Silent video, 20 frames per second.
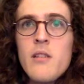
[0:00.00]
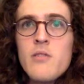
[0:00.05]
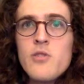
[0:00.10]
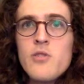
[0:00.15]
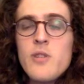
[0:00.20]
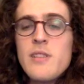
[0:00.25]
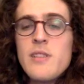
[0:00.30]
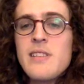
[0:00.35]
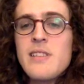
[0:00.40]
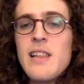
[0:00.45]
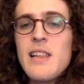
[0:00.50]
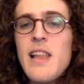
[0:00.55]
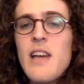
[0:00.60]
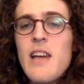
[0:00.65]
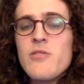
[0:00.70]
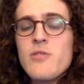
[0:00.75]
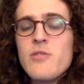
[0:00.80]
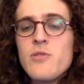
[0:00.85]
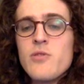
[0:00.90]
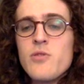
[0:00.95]
So this
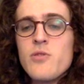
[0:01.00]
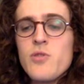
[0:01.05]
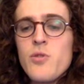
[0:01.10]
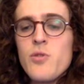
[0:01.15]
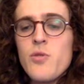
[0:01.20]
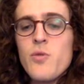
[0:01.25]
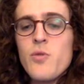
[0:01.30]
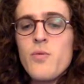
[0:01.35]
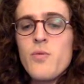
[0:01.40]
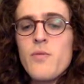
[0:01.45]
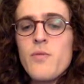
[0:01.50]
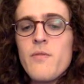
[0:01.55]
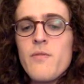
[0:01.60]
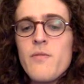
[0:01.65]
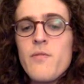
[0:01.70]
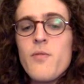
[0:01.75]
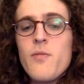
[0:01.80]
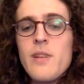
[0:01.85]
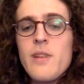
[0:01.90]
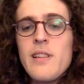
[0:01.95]
allows you to
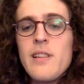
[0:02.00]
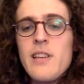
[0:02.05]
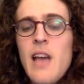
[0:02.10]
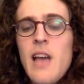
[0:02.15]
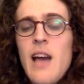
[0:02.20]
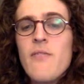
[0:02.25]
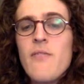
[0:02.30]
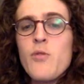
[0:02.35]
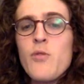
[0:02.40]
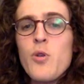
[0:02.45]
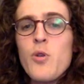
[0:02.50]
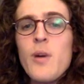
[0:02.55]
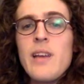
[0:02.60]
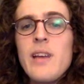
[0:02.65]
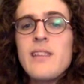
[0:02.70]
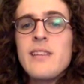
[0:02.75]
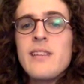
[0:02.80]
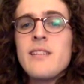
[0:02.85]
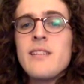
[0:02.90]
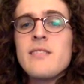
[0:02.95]
freely have new
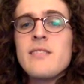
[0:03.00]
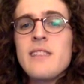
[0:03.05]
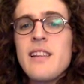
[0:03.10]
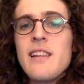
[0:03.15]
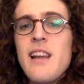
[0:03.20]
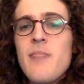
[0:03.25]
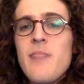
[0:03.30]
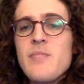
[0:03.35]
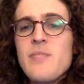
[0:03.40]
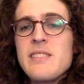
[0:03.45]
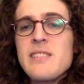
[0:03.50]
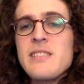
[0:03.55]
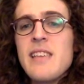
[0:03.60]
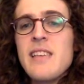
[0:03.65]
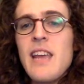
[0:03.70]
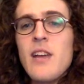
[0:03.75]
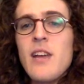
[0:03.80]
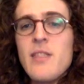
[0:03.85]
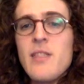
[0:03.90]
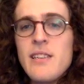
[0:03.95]
ideas and not be
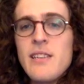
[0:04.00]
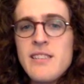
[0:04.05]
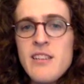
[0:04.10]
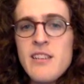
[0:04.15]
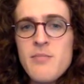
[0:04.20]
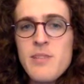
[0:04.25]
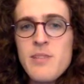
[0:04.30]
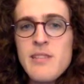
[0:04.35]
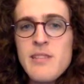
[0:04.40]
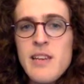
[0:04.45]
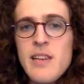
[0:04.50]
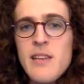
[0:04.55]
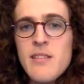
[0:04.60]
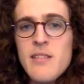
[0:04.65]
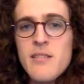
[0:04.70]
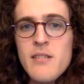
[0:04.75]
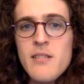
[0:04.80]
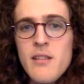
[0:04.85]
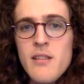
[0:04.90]
scared that it's going to be taken.